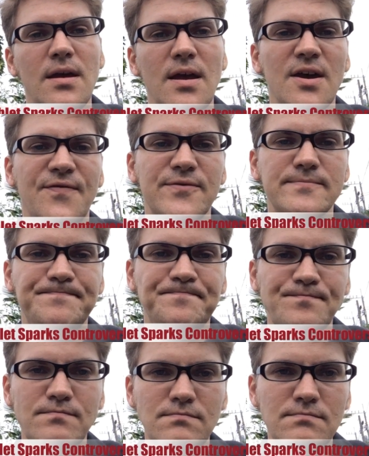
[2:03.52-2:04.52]
if
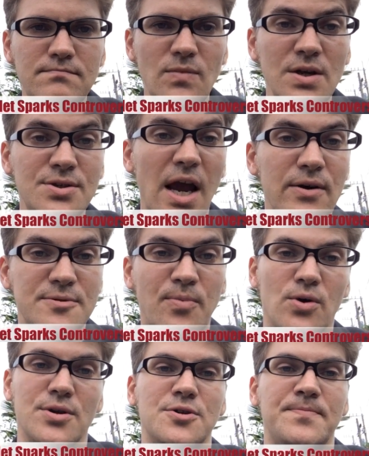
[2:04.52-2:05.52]
a child was
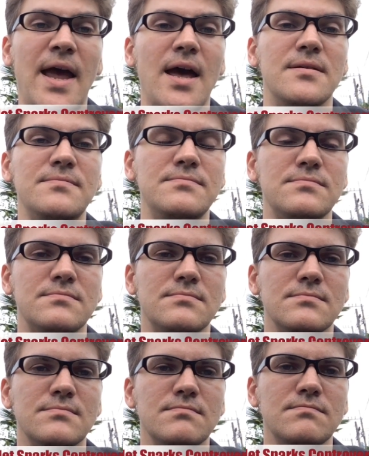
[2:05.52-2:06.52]
born in Japan
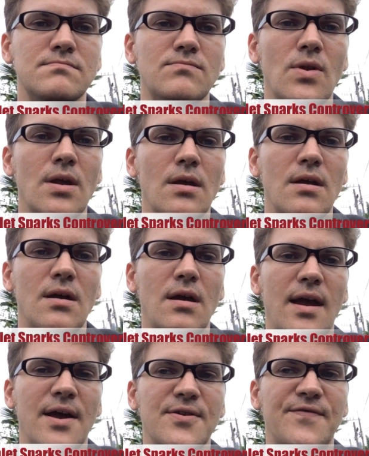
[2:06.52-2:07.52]

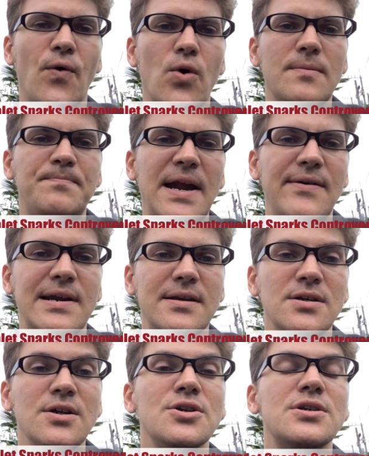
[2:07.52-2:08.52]
and the foreign
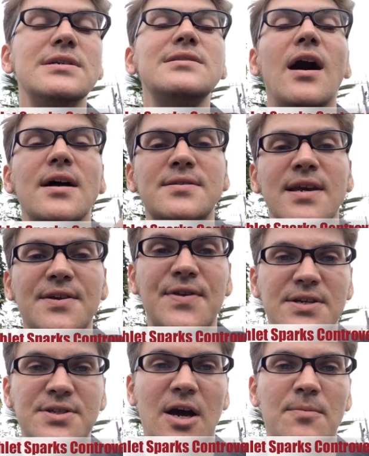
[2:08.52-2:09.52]
parent could not take
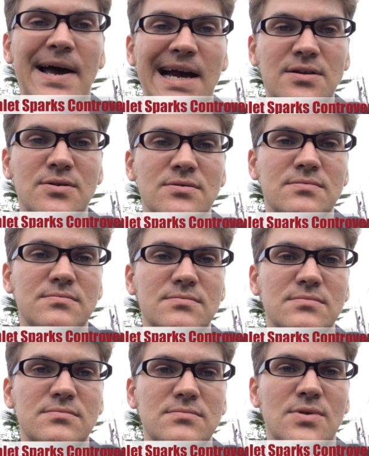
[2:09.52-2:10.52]
that child back to
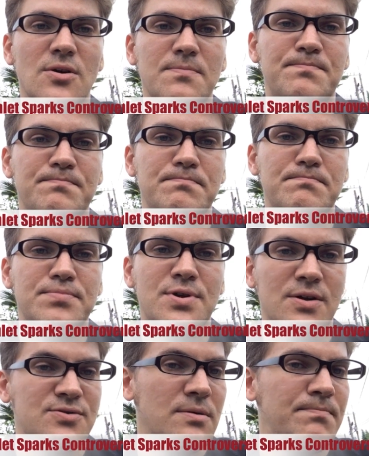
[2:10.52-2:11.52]
their
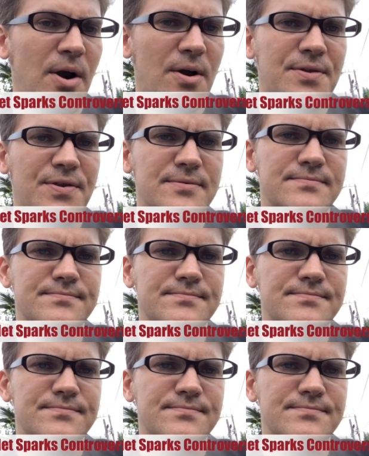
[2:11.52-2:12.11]
country of birth.